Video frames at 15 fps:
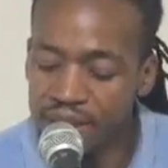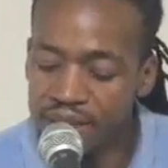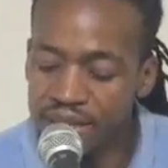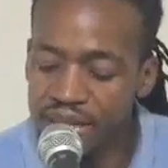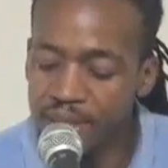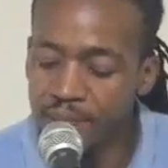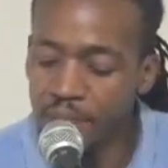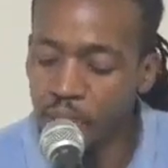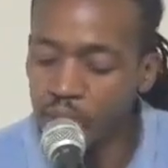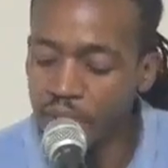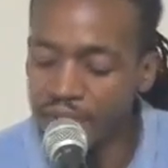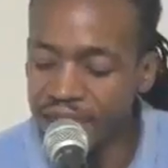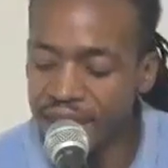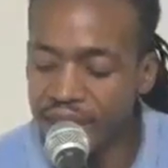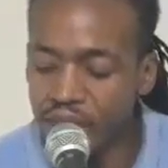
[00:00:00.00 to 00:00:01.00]
They both
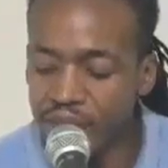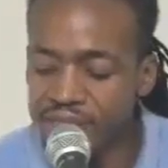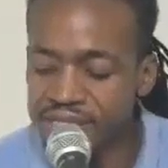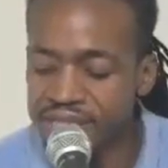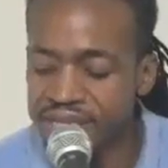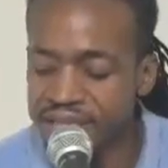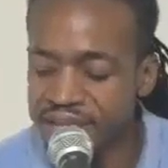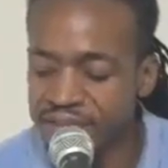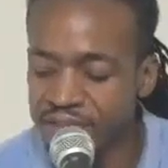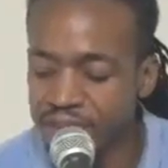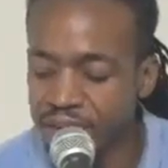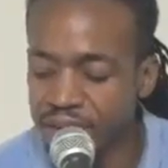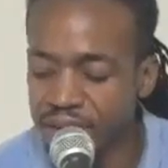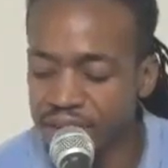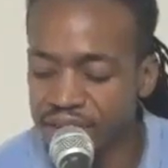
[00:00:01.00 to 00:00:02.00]
had recently given
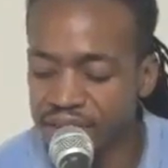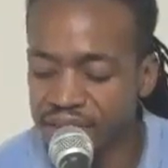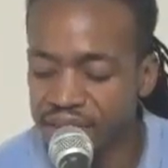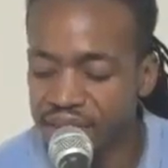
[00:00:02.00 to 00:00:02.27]
birth.